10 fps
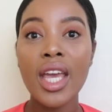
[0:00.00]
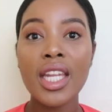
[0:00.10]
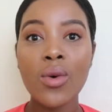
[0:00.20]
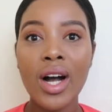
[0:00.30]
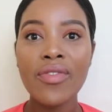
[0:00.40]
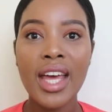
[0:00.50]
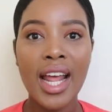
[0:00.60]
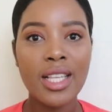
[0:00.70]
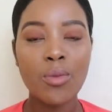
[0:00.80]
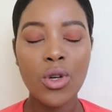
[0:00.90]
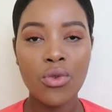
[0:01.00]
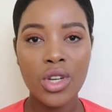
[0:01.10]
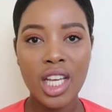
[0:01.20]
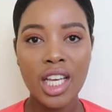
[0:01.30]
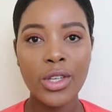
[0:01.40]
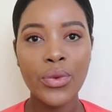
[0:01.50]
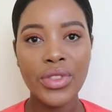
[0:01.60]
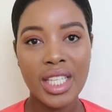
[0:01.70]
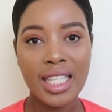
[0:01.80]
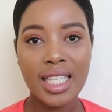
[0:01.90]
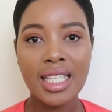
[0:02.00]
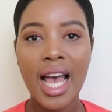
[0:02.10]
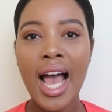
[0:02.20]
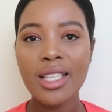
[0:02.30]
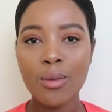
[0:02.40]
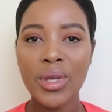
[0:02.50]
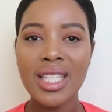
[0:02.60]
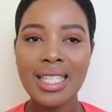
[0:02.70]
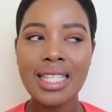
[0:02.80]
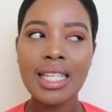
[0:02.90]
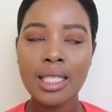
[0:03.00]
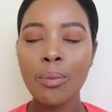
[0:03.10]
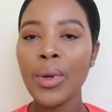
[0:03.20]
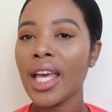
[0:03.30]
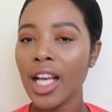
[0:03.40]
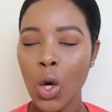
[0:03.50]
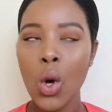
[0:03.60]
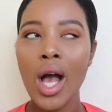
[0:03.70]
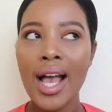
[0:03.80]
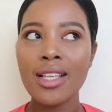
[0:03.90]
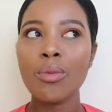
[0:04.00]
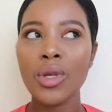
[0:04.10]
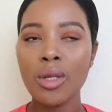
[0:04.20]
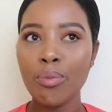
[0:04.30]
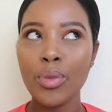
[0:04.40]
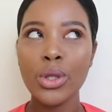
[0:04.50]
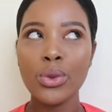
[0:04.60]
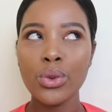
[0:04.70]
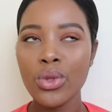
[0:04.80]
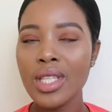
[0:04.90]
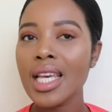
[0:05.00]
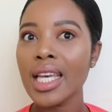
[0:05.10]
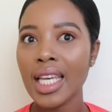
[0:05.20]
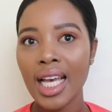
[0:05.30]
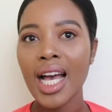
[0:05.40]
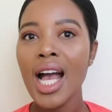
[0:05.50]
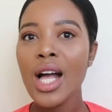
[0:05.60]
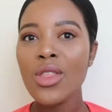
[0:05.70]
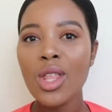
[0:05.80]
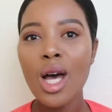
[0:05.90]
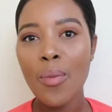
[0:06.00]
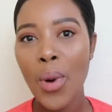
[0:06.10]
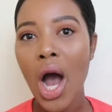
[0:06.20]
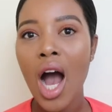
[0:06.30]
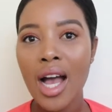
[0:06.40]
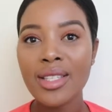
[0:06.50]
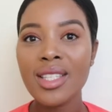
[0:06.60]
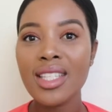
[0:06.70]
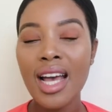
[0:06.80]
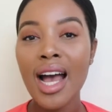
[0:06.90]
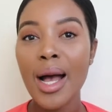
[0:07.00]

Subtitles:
anyone that has been reading your thesis has been sleeping or has been bloozing the past